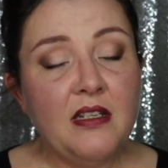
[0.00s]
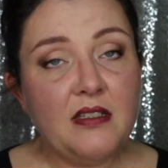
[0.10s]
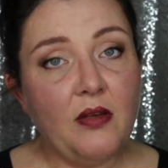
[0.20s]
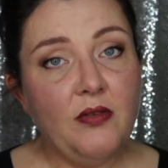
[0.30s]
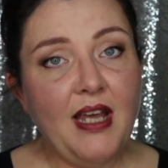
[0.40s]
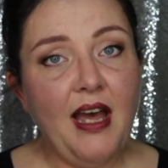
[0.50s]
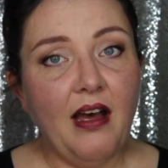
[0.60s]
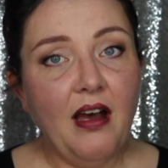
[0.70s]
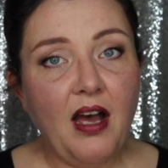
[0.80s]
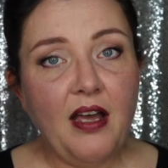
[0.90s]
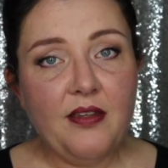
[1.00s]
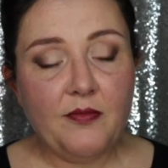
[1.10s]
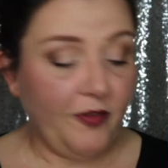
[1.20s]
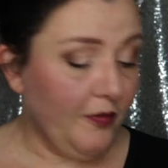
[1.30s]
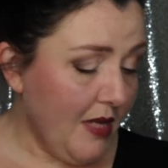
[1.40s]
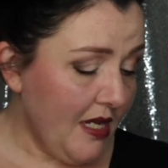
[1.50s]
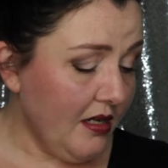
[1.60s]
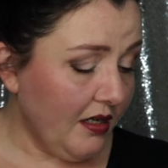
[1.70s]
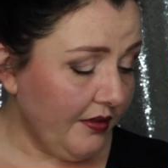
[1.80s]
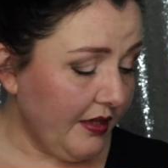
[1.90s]
So yeah, for
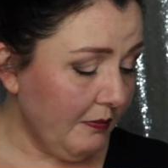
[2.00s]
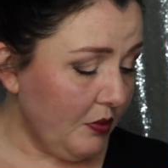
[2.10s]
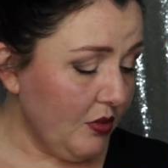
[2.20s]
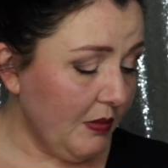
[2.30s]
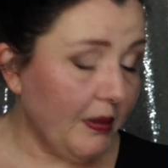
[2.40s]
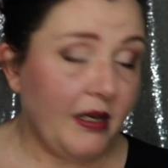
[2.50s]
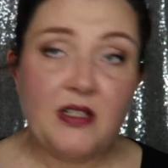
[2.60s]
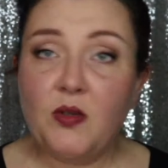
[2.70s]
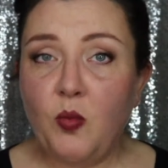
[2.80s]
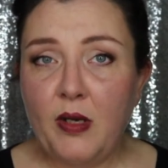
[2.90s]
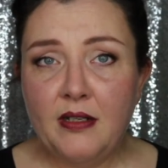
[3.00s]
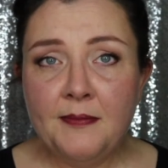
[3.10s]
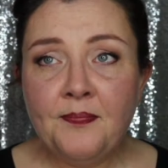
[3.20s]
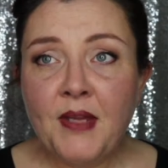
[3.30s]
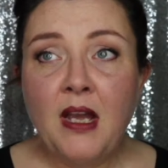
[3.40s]
me, I think Beauty Pie is a win.